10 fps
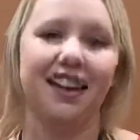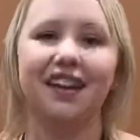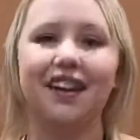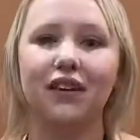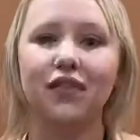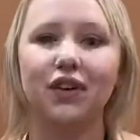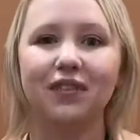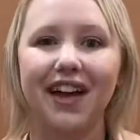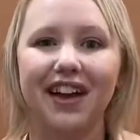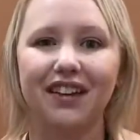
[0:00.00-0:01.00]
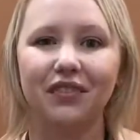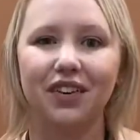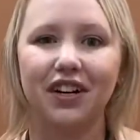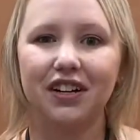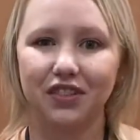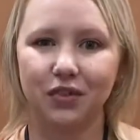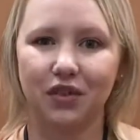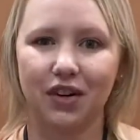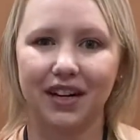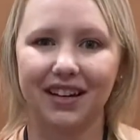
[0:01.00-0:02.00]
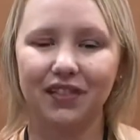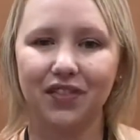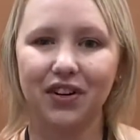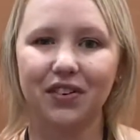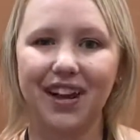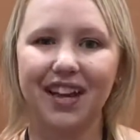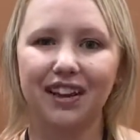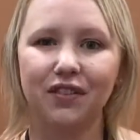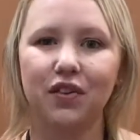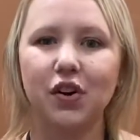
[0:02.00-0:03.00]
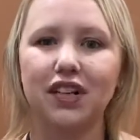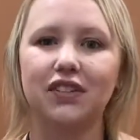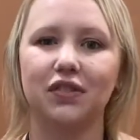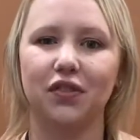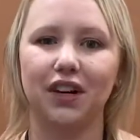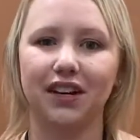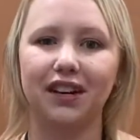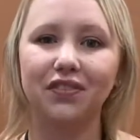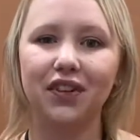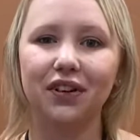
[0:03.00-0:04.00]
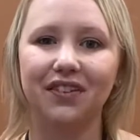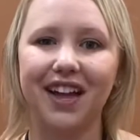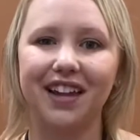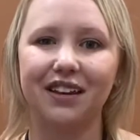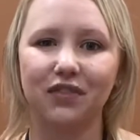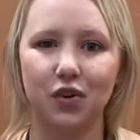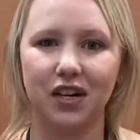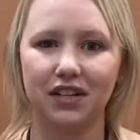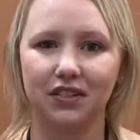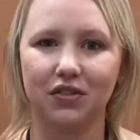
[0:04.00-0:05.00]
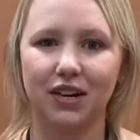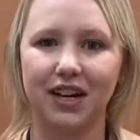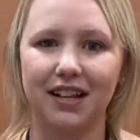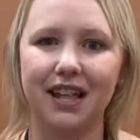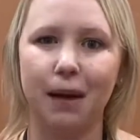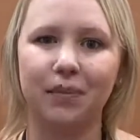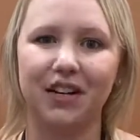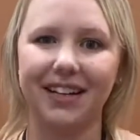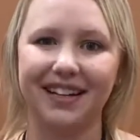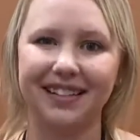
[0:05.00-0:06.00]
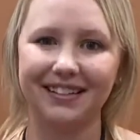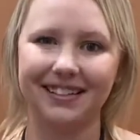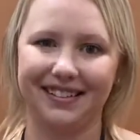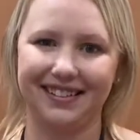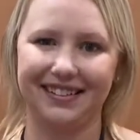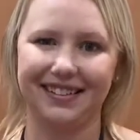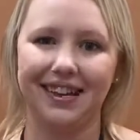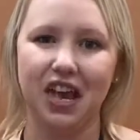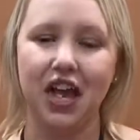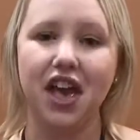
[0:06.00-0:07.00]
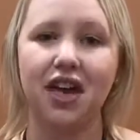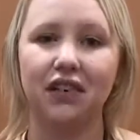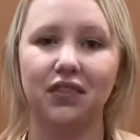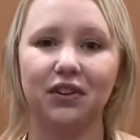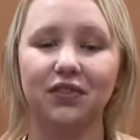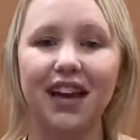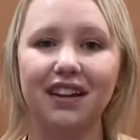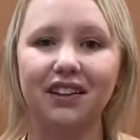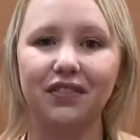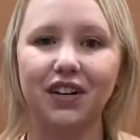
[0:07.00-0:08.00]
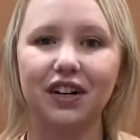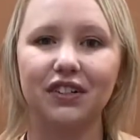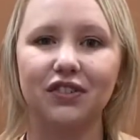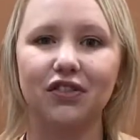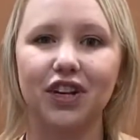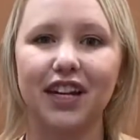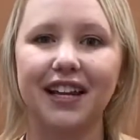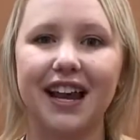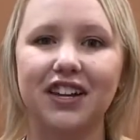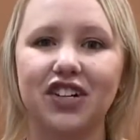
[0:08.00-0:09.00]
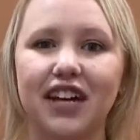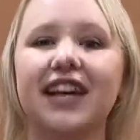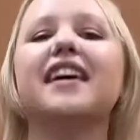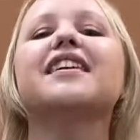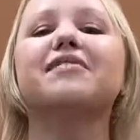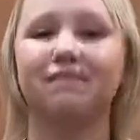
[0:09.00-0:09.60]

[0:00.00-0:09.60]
If you're ready for a story, if you're ready for a story, if you're ready for a story, clap your hands. If you're ready for a story, nod your head.